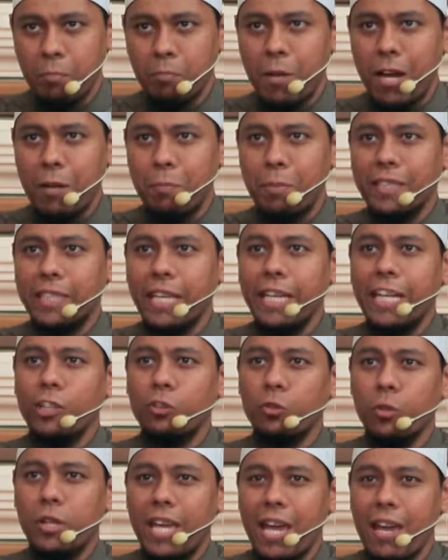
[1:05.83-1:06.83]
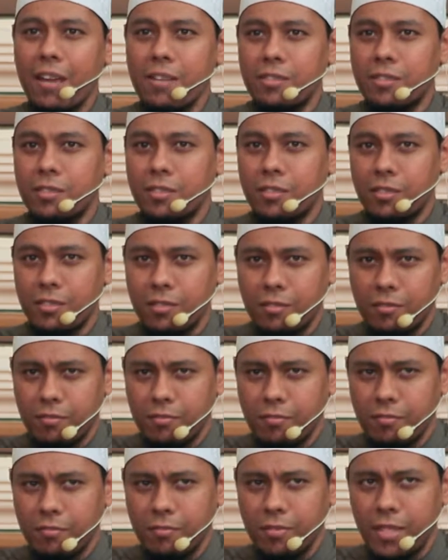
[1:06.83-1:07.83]
But pertaining to gas
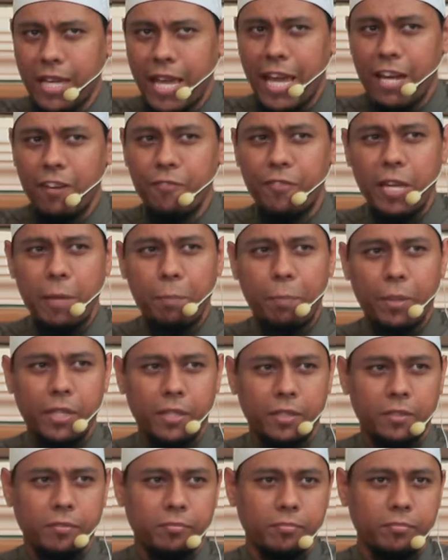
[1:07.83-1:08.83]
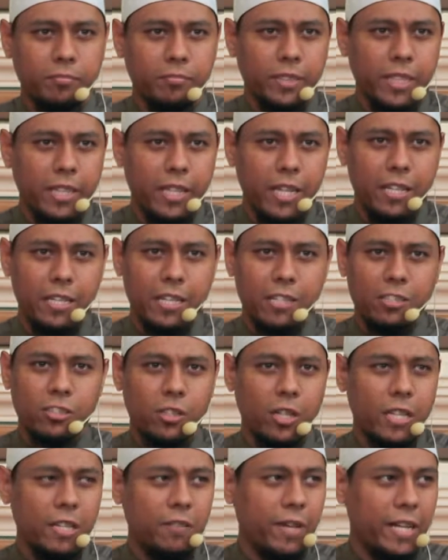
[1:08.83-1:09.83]
and vapor, it does
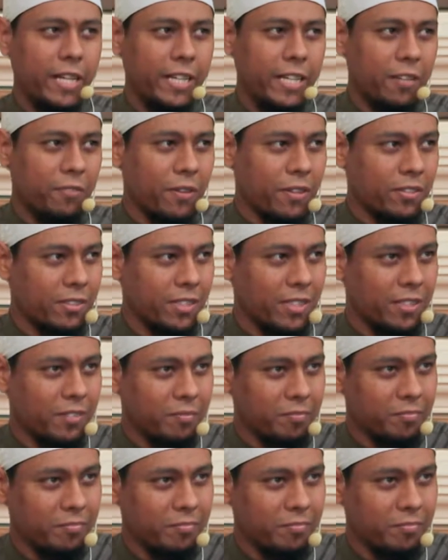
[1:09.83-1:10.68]
not invalidate fasting.